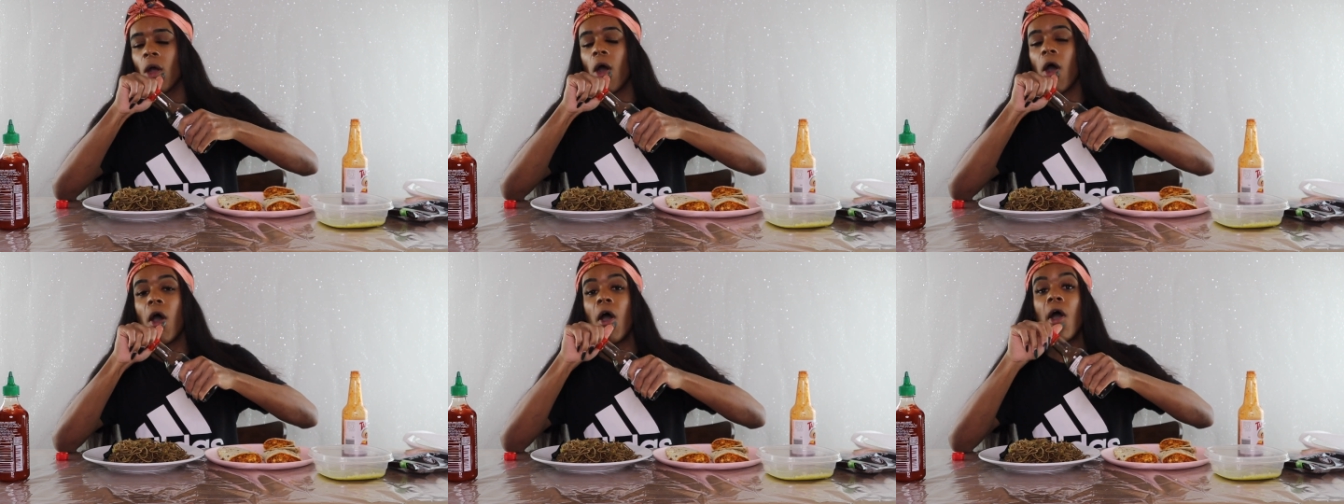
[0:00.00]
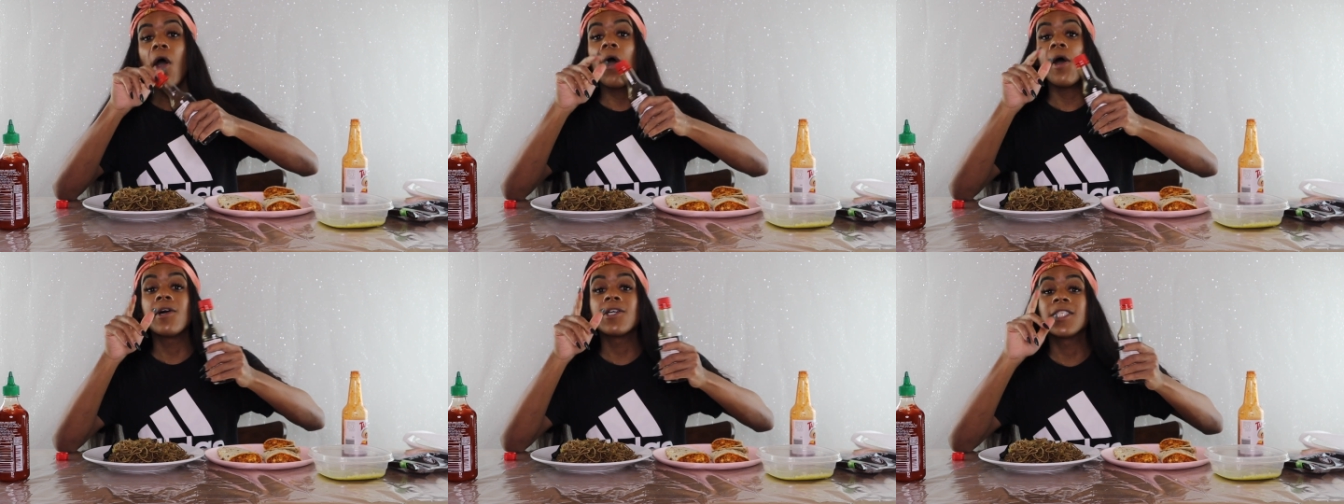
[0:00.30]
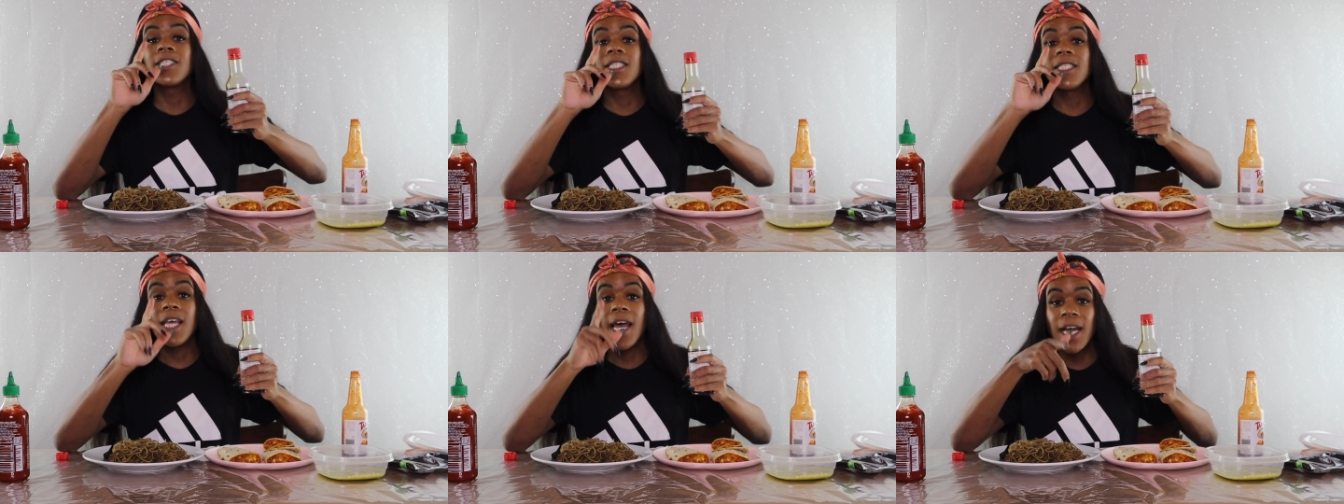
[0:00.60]
oh,
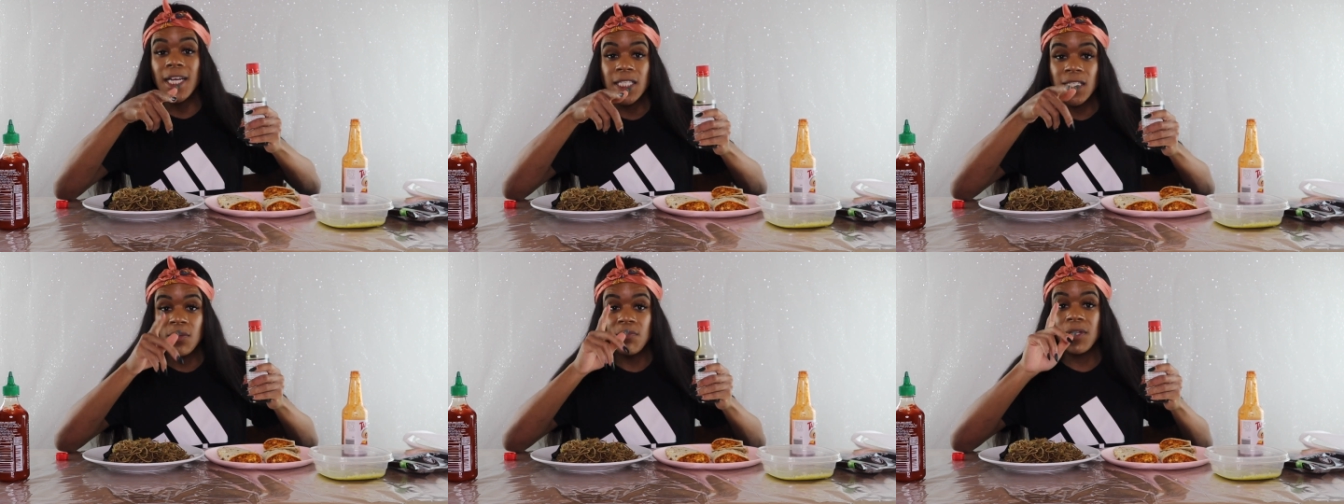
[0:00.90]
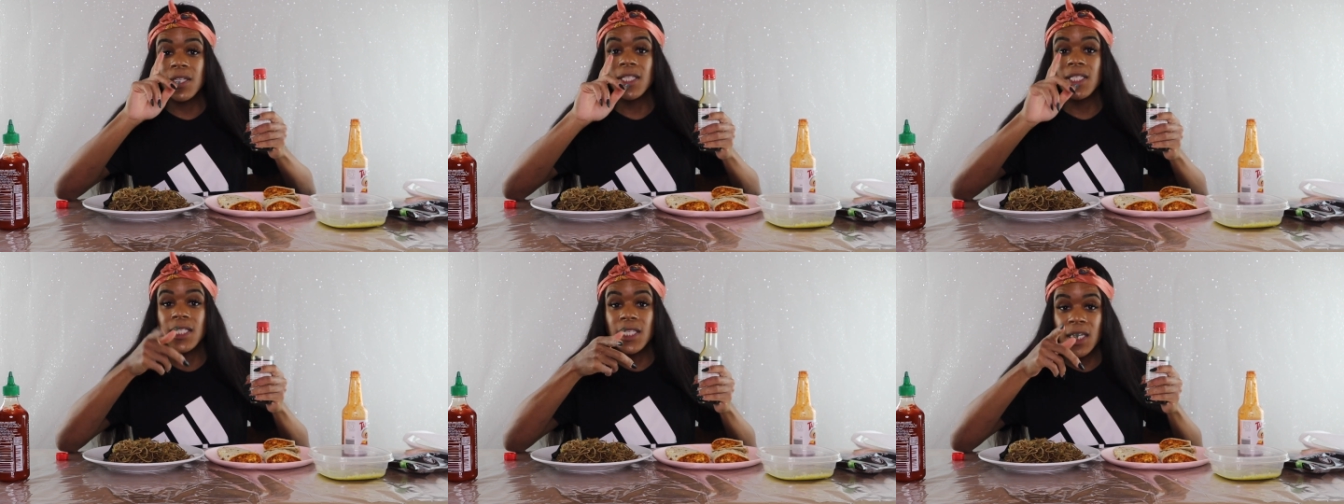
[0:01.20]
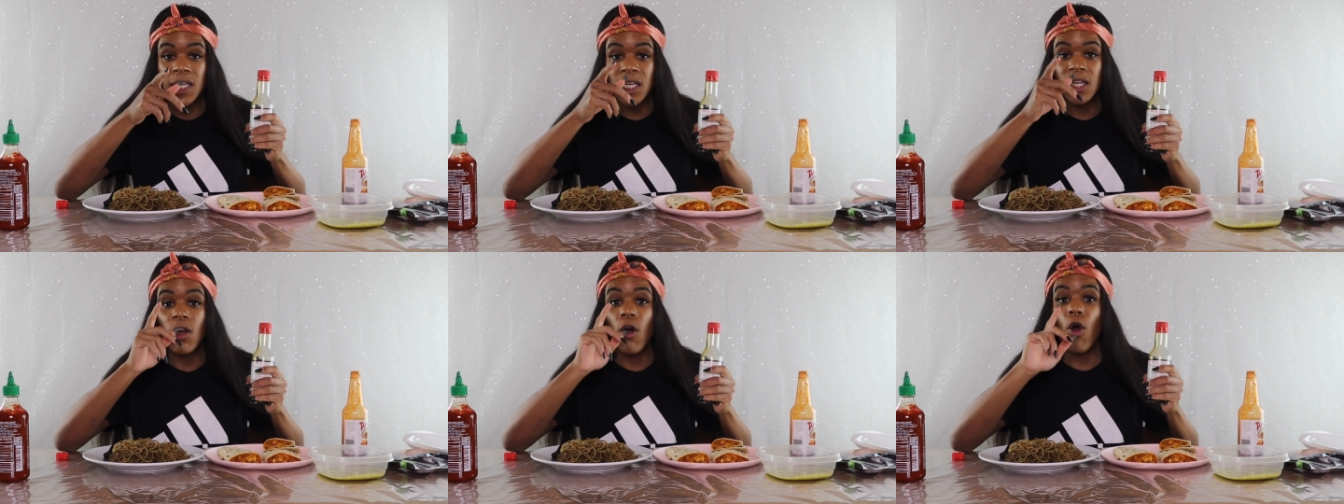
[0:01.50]
sesame
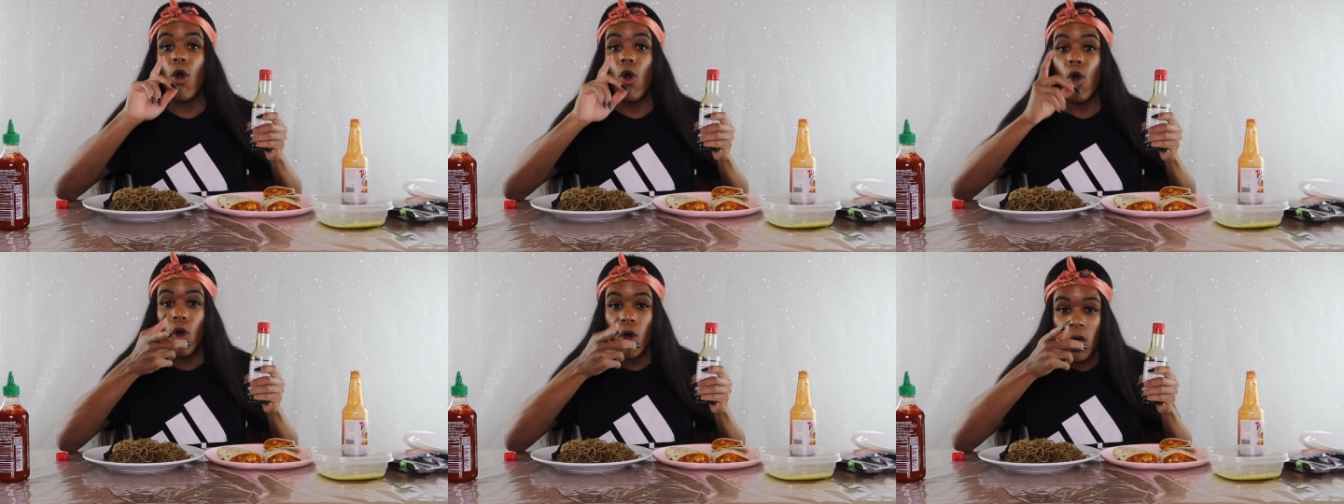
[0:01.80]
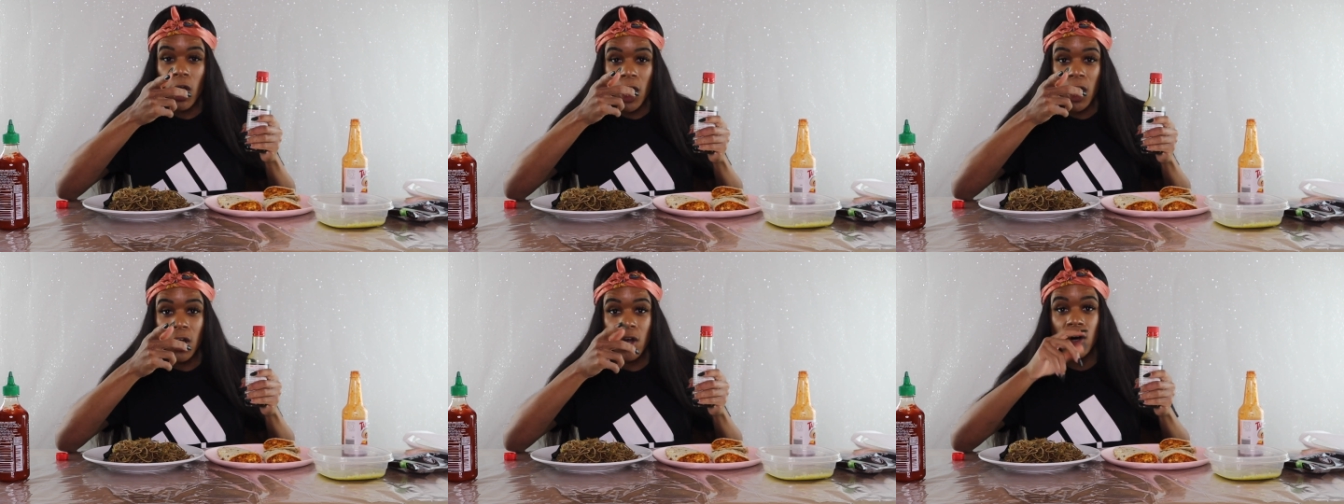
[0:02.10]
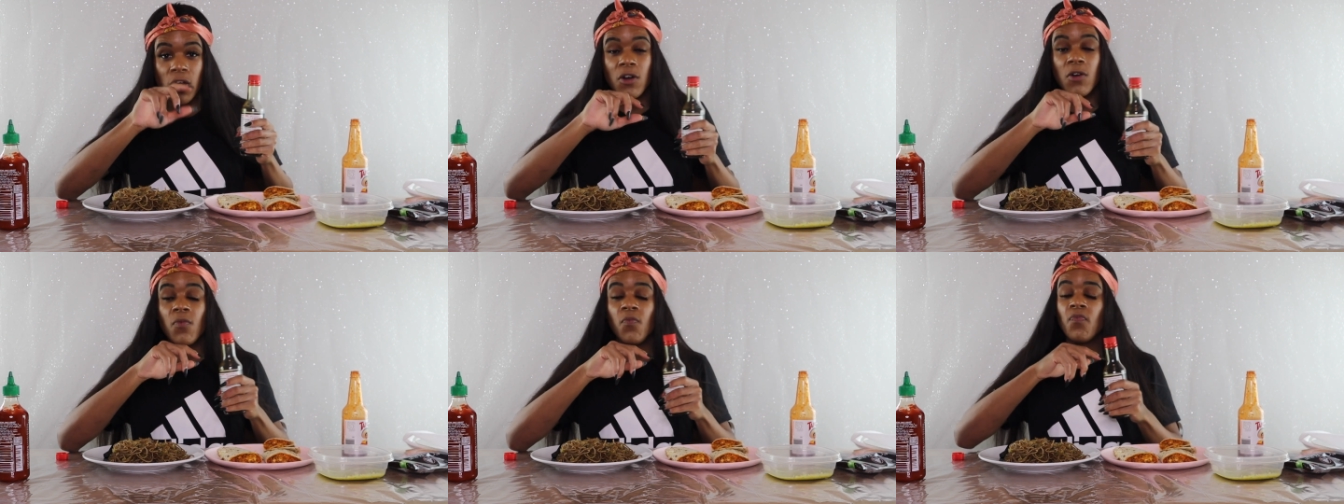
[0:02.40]
seed
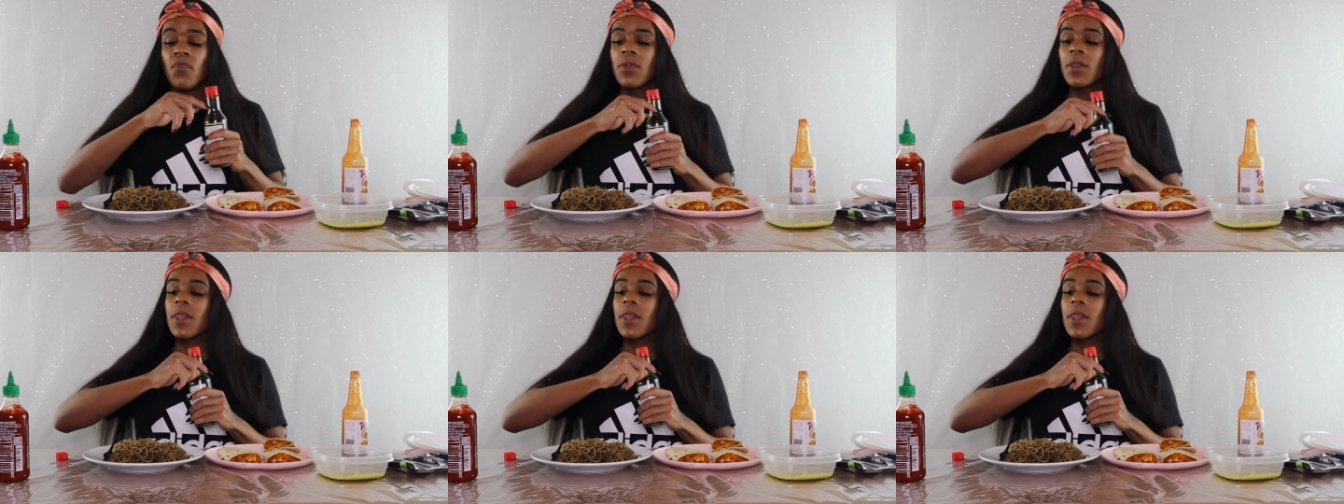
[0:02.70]
oil,